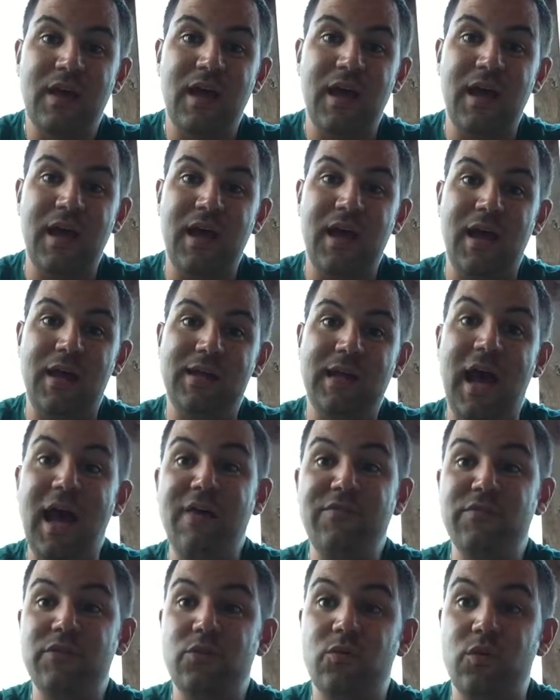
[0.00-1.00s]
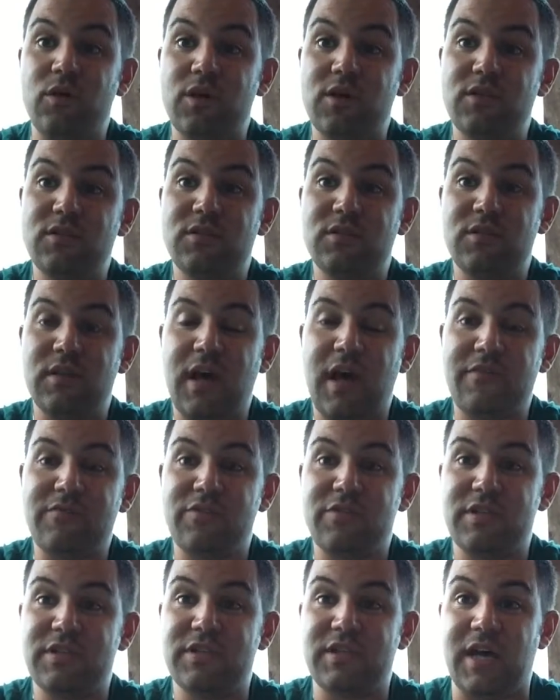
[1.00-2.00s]
And afterwards,
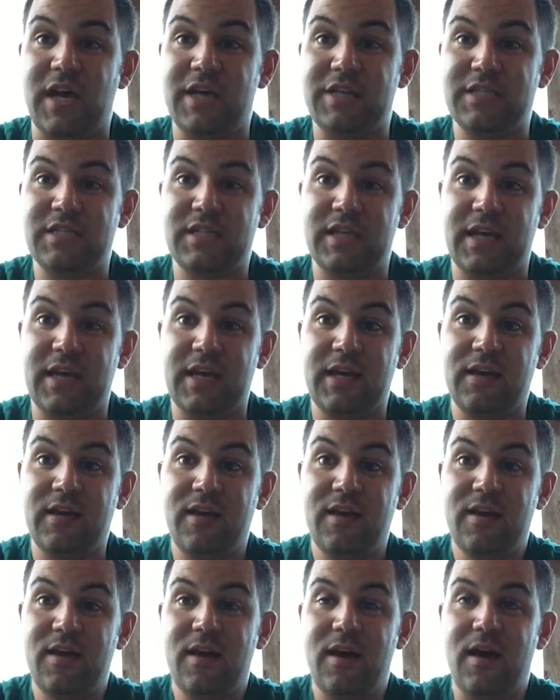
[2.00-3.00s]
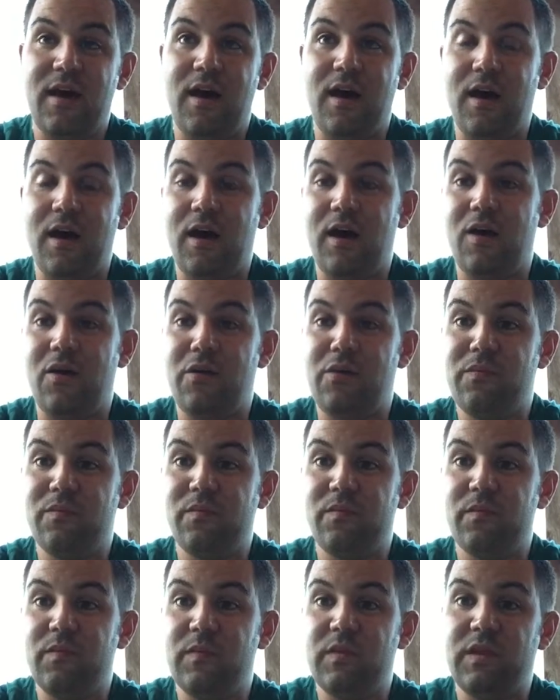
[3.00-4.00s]
after the science thing,
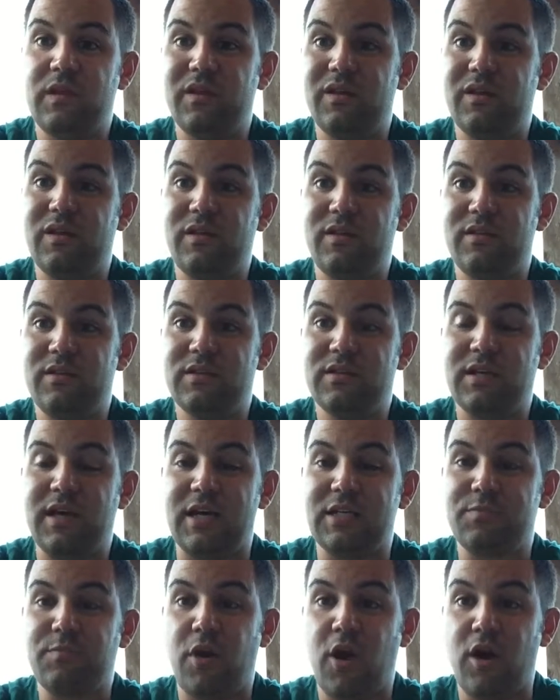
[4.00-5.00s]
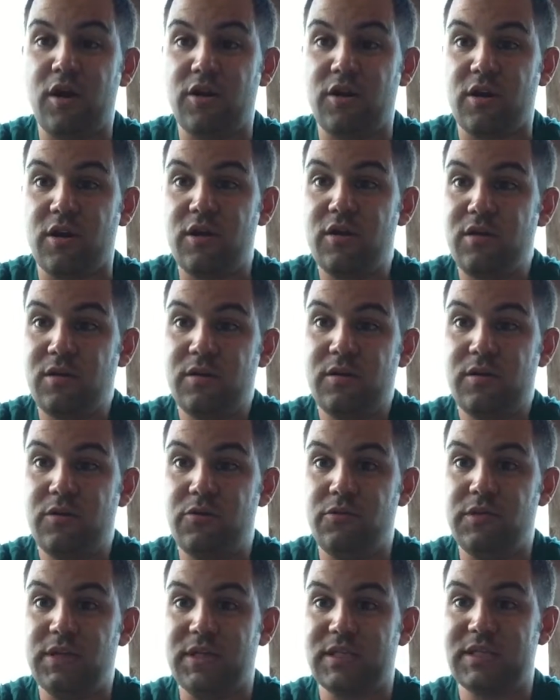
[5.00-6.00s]
this guy's partner,
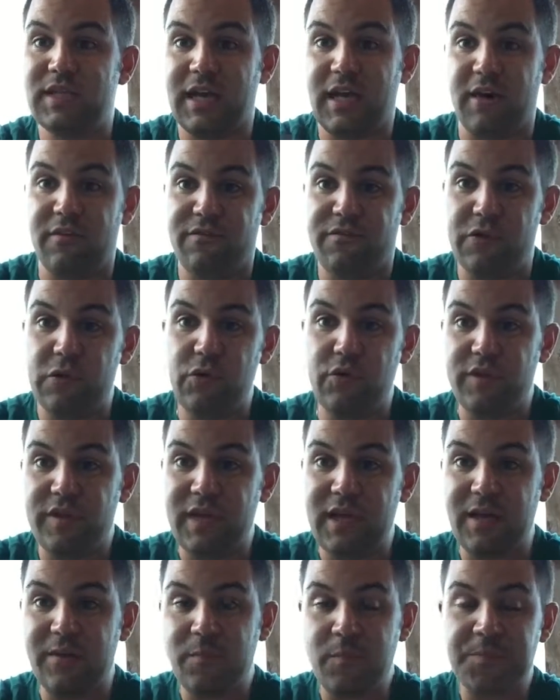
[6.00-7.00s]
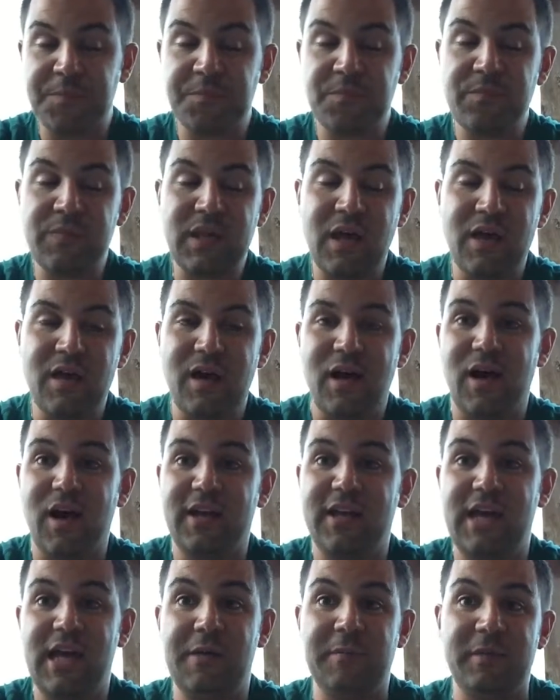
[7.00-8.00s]
who does like a food thing,
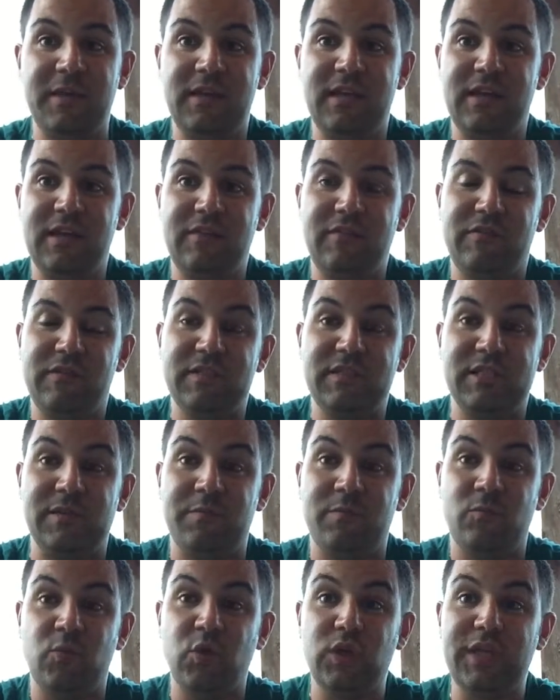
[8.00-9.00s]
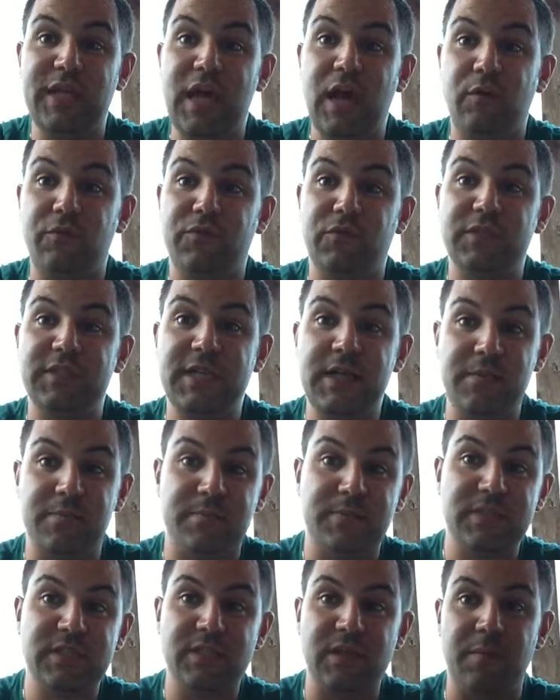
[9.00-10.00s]
came and gave us some really helpful
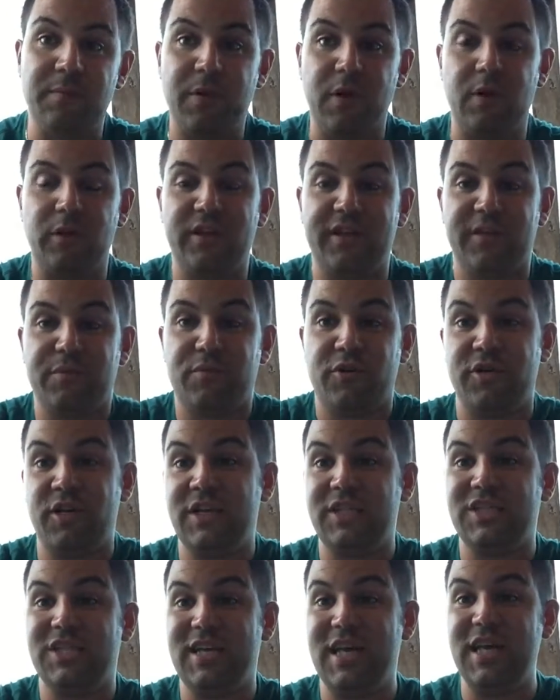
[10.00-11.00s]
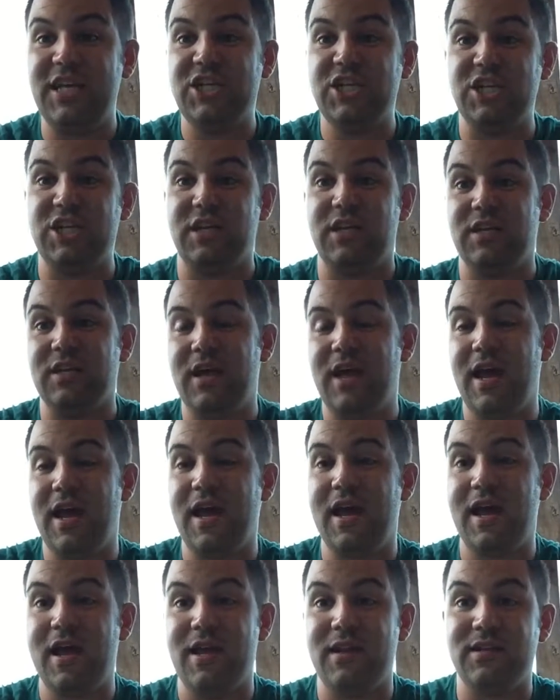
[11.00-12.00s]
tips about like, pronunciation
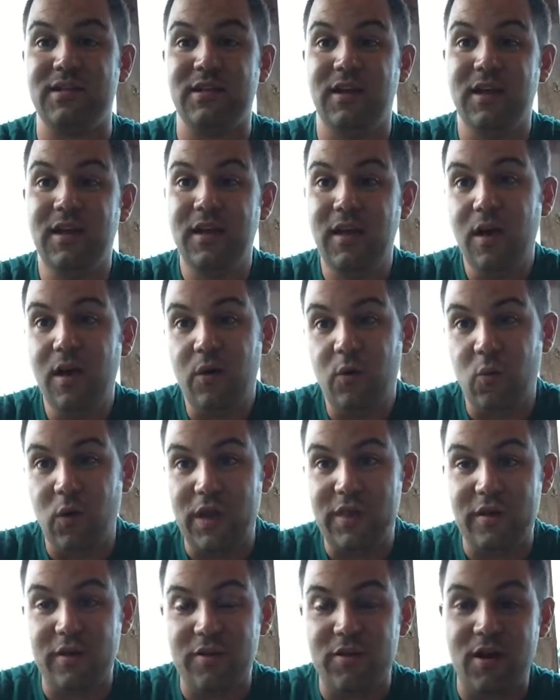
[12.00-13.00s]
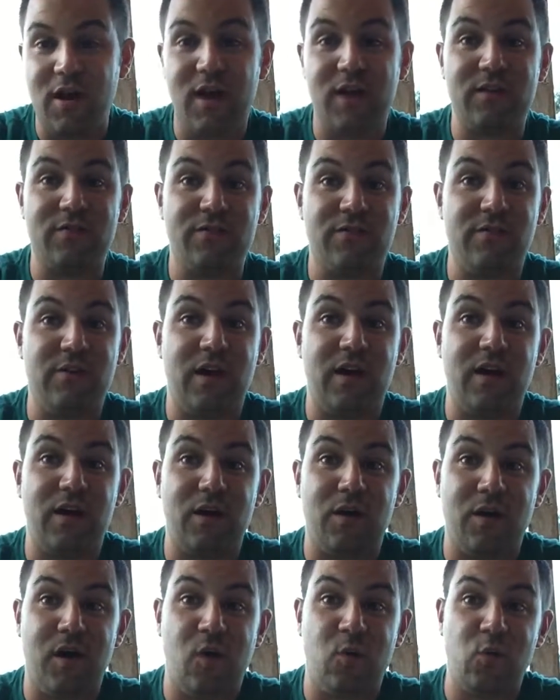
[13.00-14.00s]
and whether or not
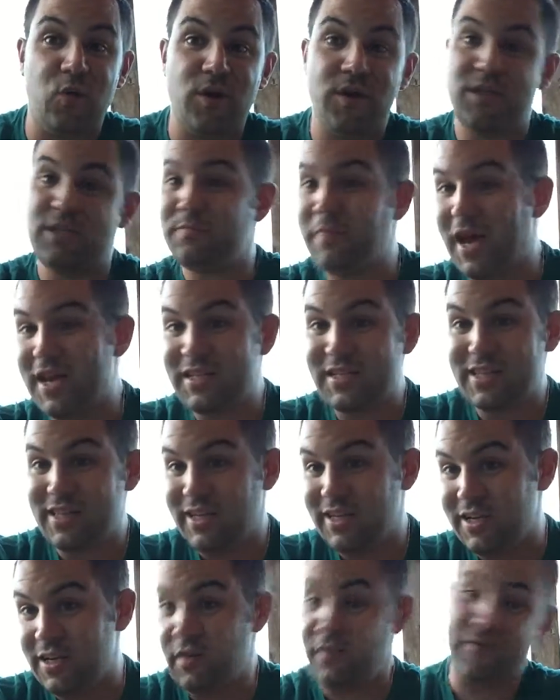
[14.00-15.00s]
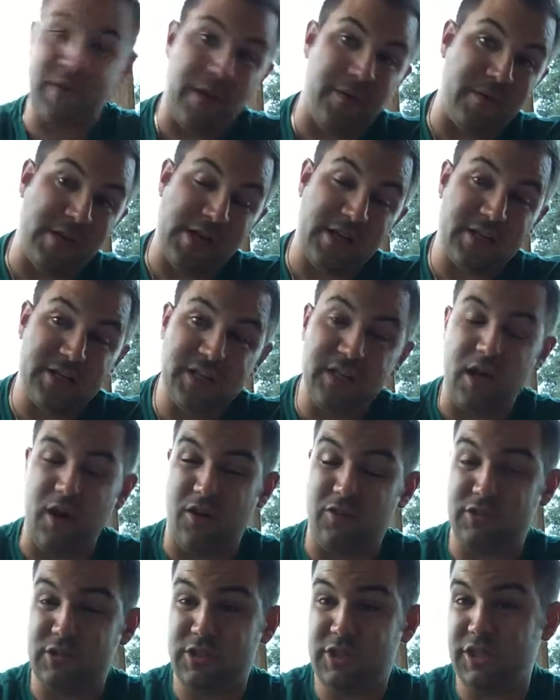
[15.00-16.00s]
a word is masculine or feminine.
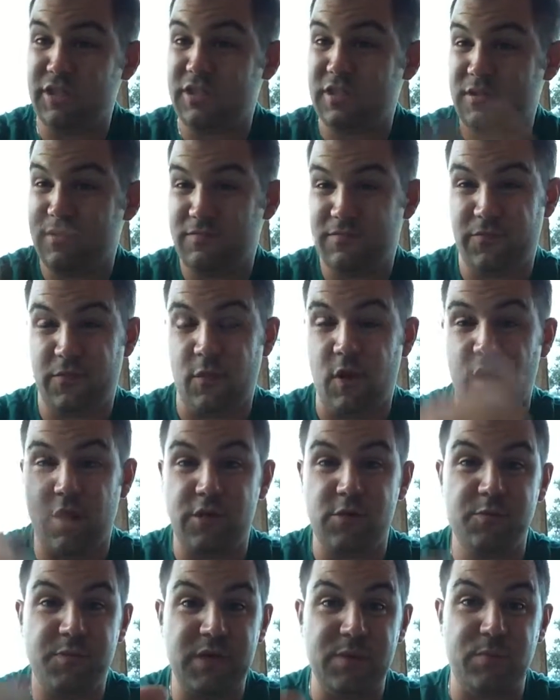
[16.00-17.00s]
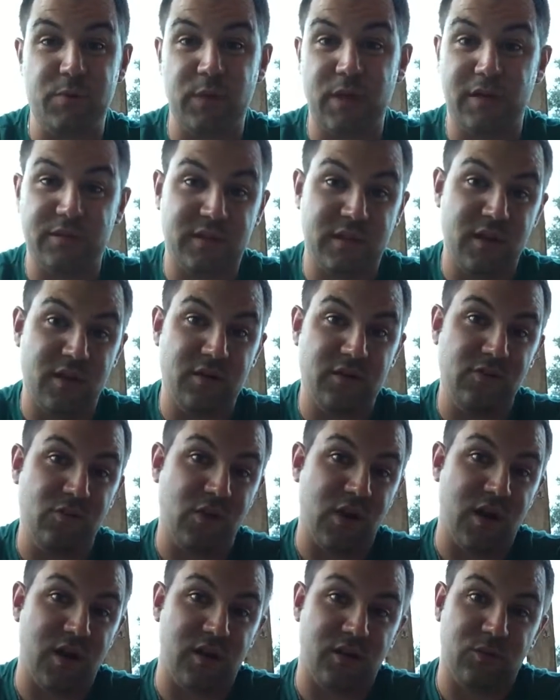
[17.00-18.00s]
So, just for all you people out there
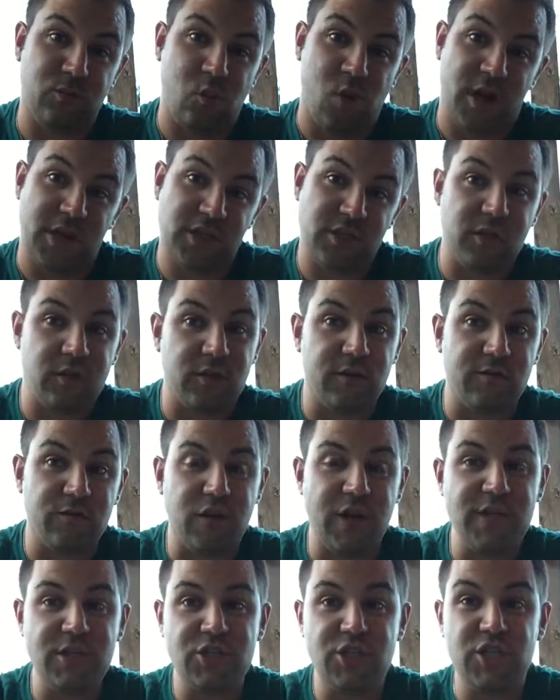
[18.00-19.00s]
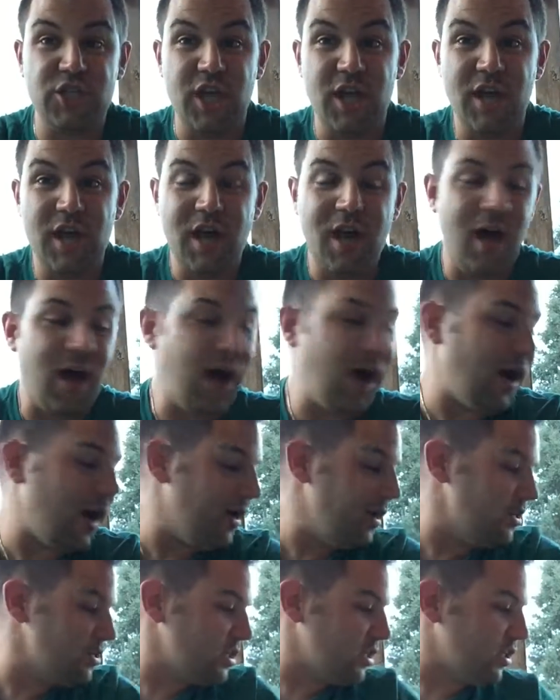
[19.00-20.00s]
who are wanting to learn French,
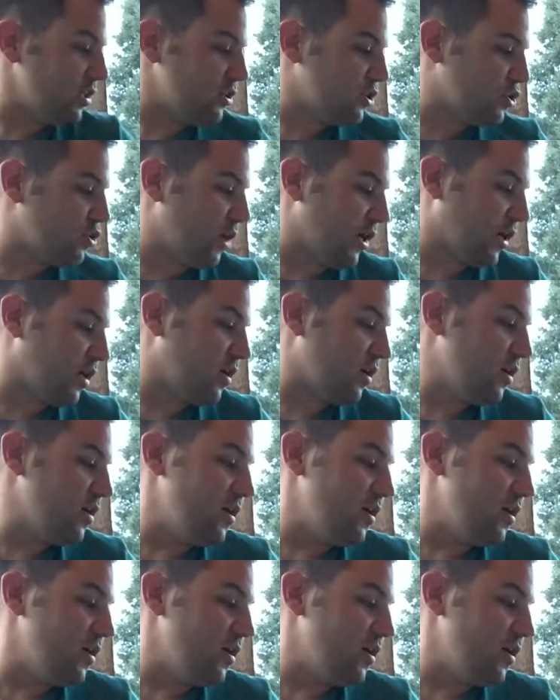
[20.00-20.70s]
here's a little trick.